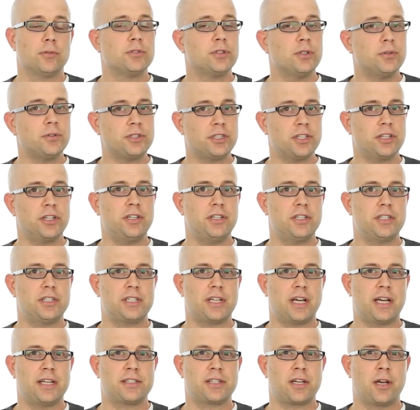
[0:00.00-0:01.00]
So it's a
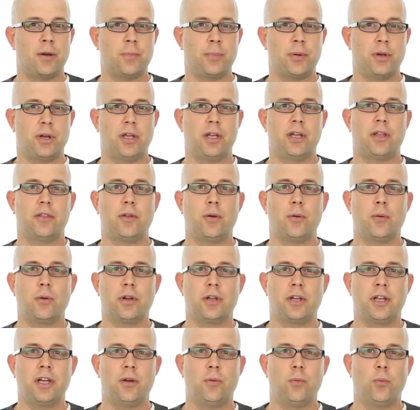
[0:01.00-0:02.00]
good-sized company, and they're
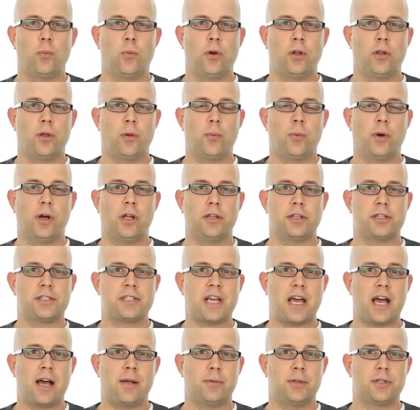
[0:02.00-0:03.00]
getting really well
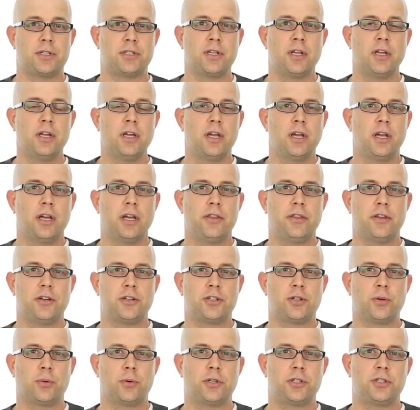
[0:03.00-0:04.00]
established in their
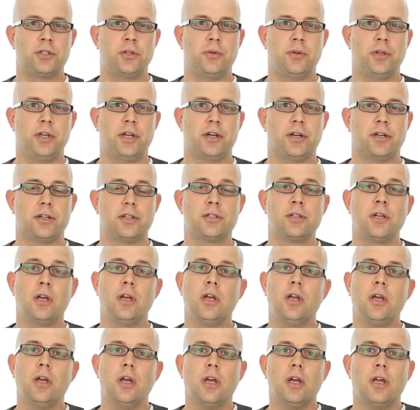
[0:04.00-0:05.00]
short 2 years.
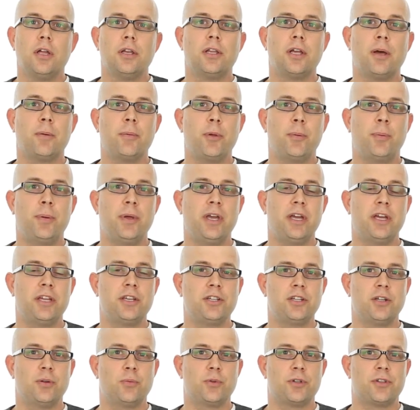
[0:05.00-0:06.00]
WP
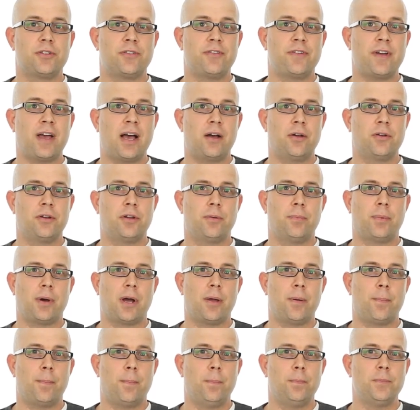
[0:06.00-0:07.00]
Engine was founded
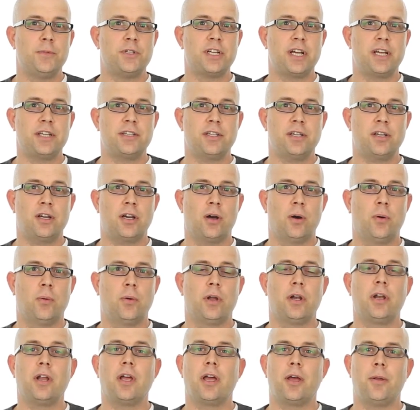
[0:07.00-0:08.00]
by Jason
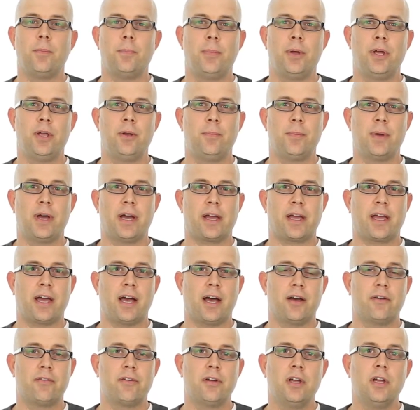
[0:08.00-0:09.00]
Cohen and Ben
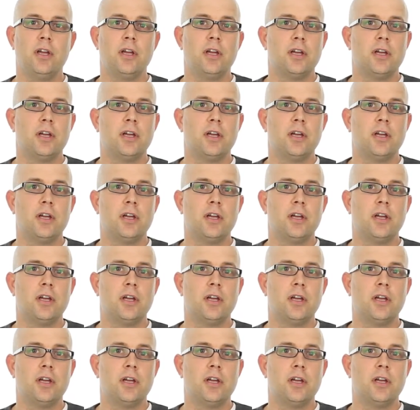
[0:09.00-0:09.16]
Metcalf.